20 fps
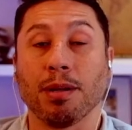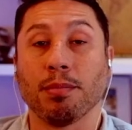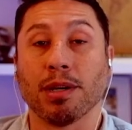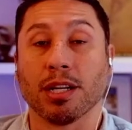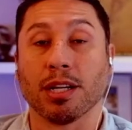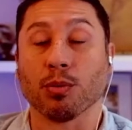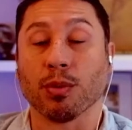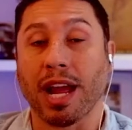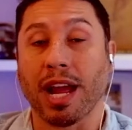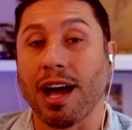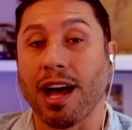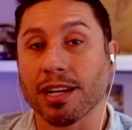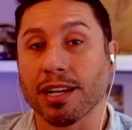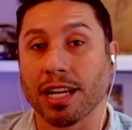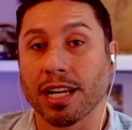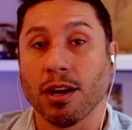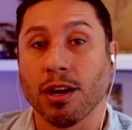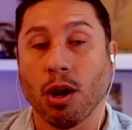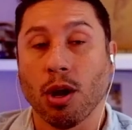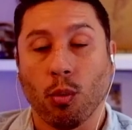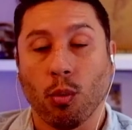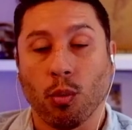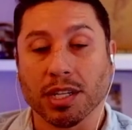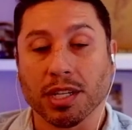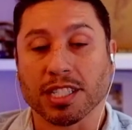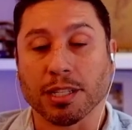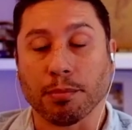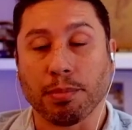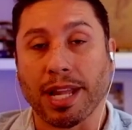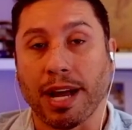But in reality,
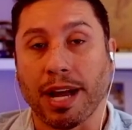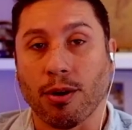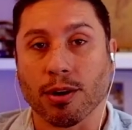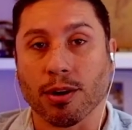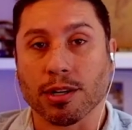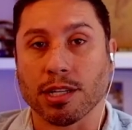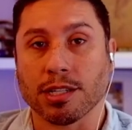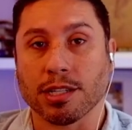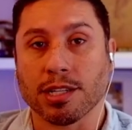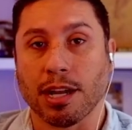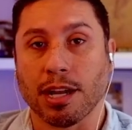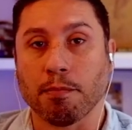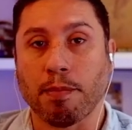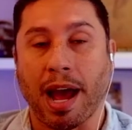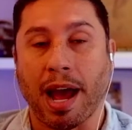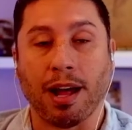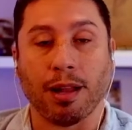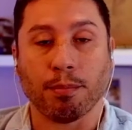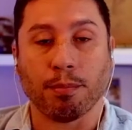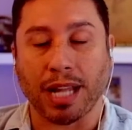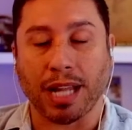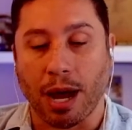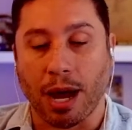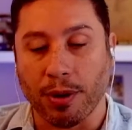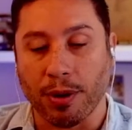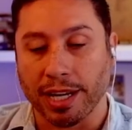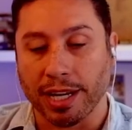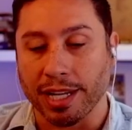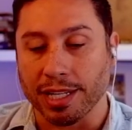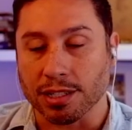once the plow horse is done plowing,